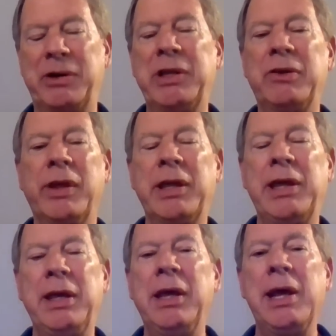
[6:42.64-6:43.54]
kill the
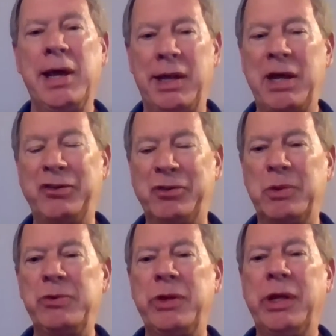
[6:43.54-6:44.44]
king and not just
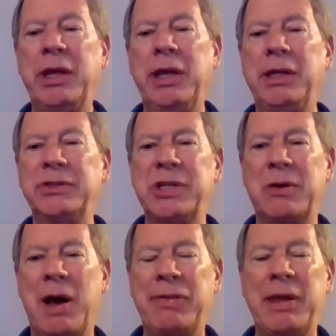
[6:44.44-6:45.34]
wound the king.
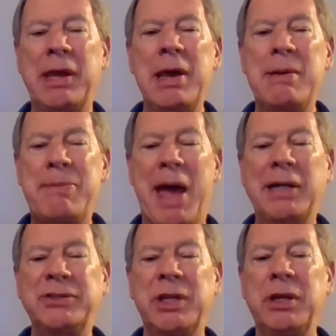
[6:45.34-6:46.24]
So I think
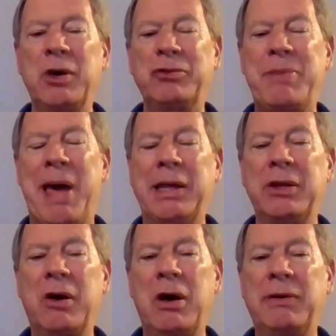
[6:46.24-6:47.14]
Paxton goes back
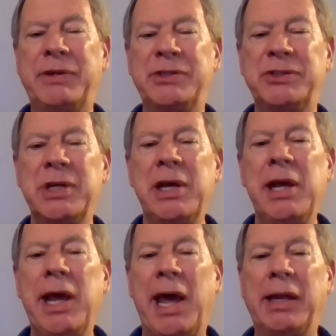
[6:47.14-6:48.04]
into office
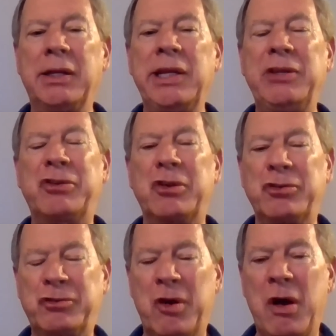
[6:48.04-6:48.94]
at least
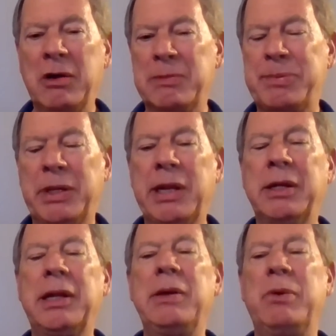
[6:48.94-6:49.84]
stronger
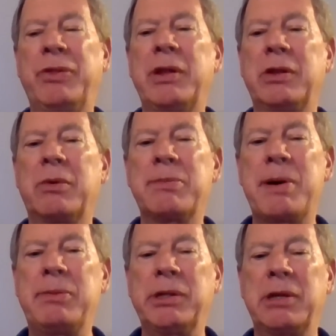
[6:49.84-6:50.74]
politically within the
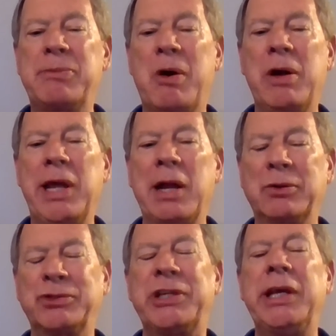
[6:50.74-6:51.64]
Republican Party. I
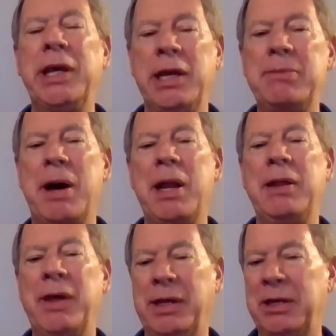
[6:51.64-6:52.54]
don't see
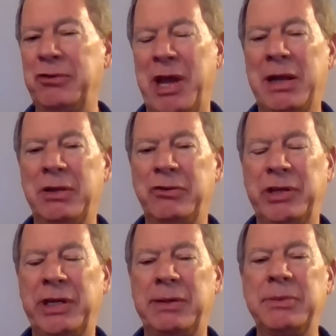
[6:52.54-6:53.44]
anybody that can challenge
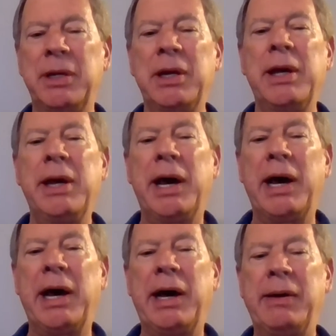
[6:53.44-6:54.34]
him
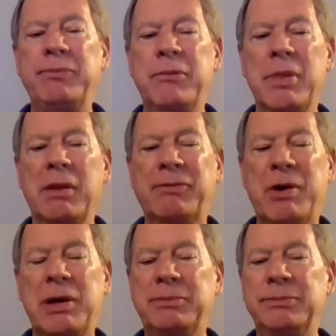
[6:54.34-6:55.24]

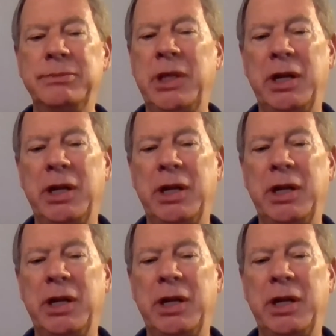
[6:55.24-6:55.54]
from,